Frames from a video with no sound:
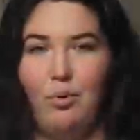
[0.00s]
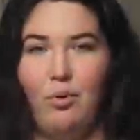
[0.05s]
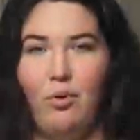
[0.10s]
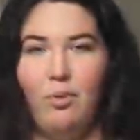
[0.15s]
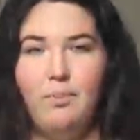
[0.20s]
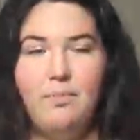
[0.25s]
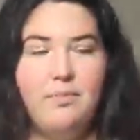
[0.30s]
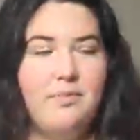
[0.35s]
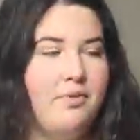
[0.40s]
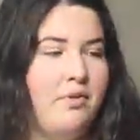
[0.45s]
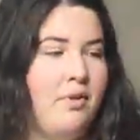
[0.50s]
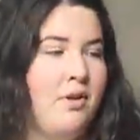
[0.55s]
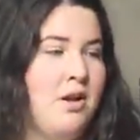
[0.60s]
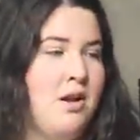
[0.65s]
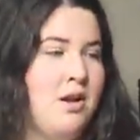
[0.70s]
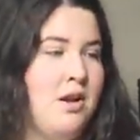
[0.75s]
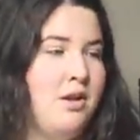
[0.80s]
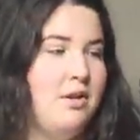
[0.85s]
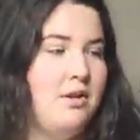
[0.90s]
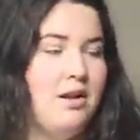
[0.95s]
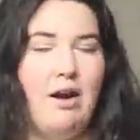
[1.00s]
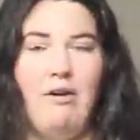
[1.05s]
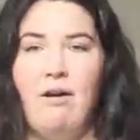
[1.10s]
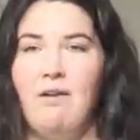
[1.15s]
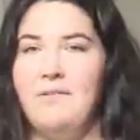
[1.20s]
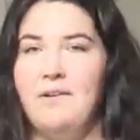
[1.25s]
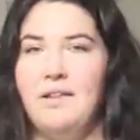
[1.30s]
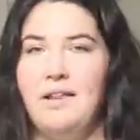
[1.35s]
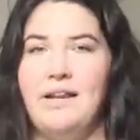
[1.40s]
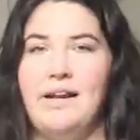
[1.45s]
bulbs. Now I
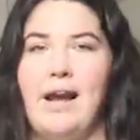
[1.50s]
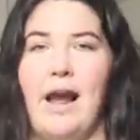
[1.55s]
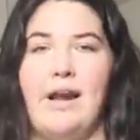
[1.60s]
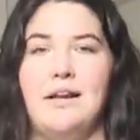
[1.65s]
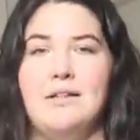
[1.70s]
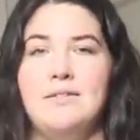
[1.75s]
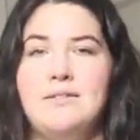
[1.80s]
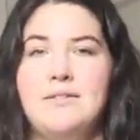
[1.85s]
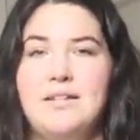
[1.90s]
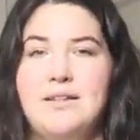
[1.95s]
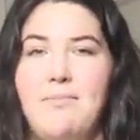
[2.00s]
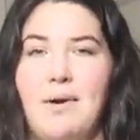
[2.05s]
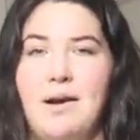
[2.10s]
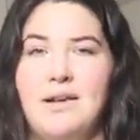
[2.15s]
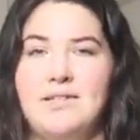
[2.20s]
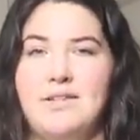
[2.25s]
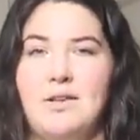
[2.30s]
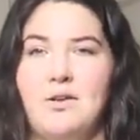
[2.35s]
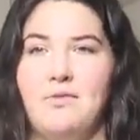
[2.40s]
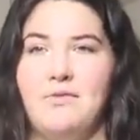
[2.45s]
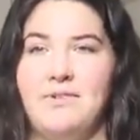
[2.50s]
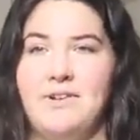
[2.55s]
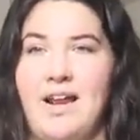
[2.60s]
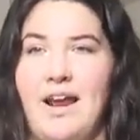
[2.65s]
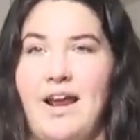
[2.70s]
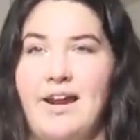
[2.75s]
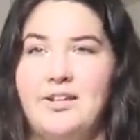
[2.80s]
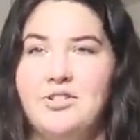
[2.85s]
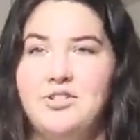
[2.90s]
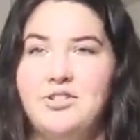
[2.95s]
feel like I can see myself in
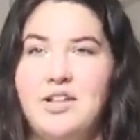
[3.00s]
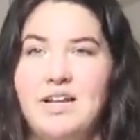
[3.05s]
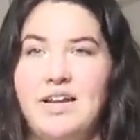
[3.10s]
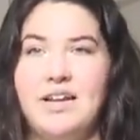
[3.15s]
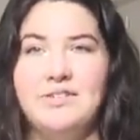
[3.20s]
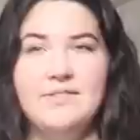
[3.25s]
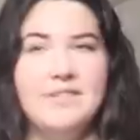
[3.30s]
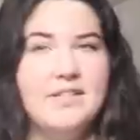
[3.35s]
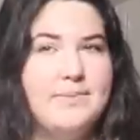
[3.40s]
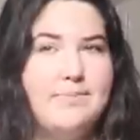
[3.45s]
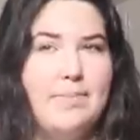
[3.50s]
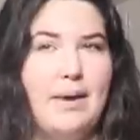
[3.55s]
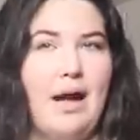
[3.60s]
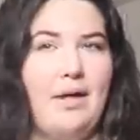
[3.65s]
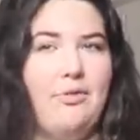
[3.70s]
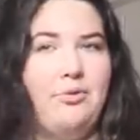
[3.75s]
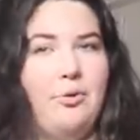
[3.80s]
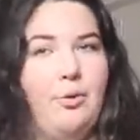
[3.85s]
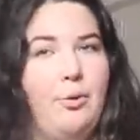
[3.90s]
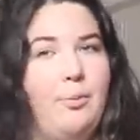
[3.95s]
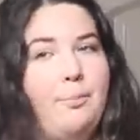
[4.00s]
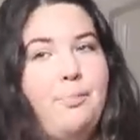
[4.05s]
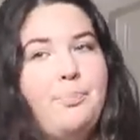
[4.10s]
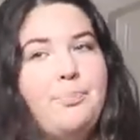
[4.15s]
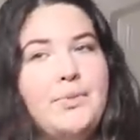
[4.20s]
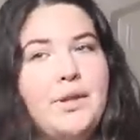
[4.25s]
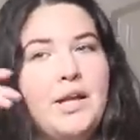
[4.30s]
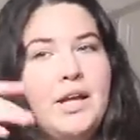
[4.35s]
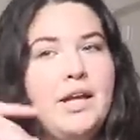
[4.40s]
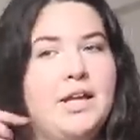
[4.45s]
HD in this bathroom.
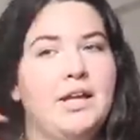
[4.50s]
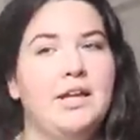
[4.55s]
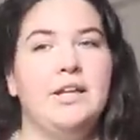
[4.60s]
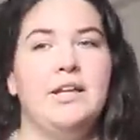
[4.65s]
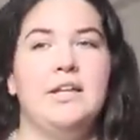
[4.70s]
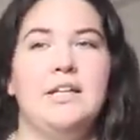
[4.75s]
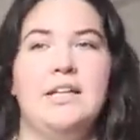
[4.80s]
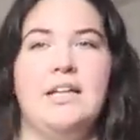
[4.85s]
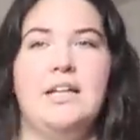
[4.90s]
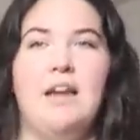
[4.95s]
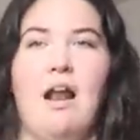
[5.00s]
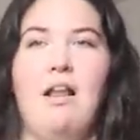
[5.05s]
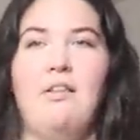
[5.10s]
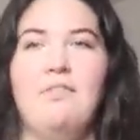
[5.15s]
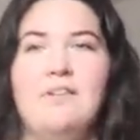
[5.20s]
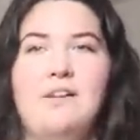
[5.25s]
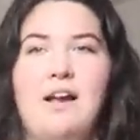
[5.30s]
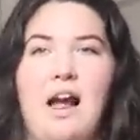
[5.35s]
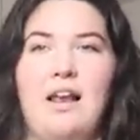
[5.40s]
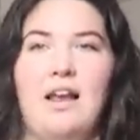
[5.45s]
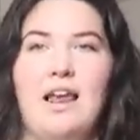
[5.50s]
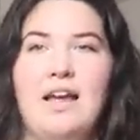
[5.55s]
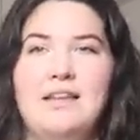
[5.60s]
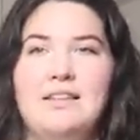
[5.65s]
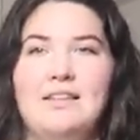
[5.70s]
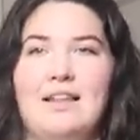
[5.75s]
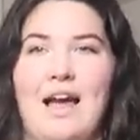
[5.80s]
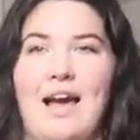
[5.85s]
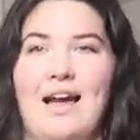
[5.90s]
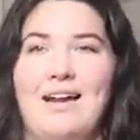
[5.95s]
And I don't think I
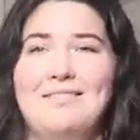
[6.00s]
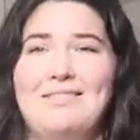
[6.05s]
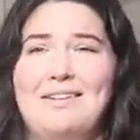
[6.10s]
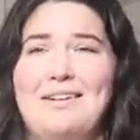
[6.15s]
like that.